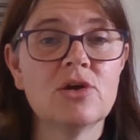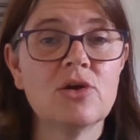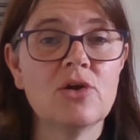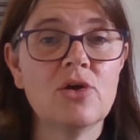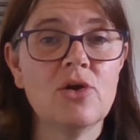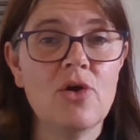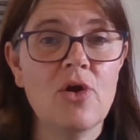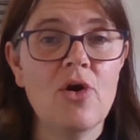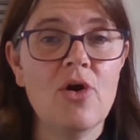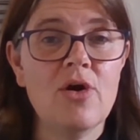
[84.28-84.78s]

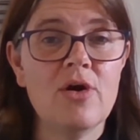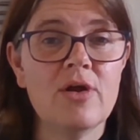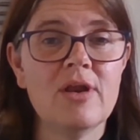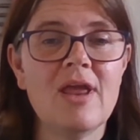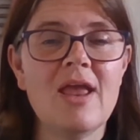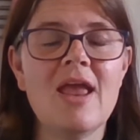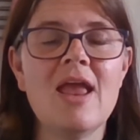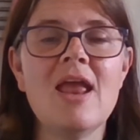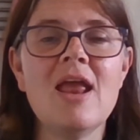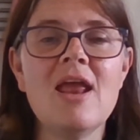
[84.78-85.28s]
God.
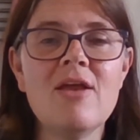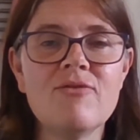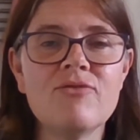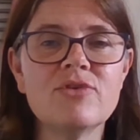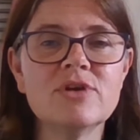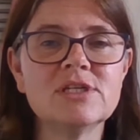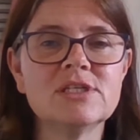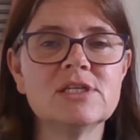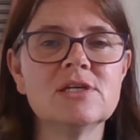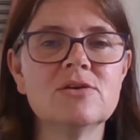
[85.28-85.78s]

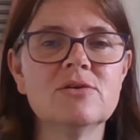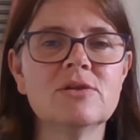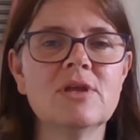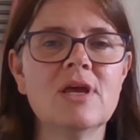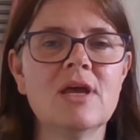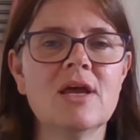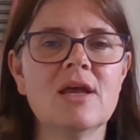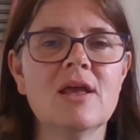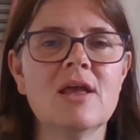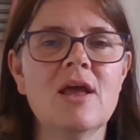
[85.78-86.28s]
Every single
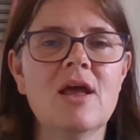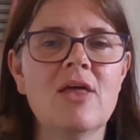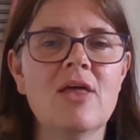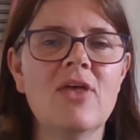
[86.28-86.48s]
day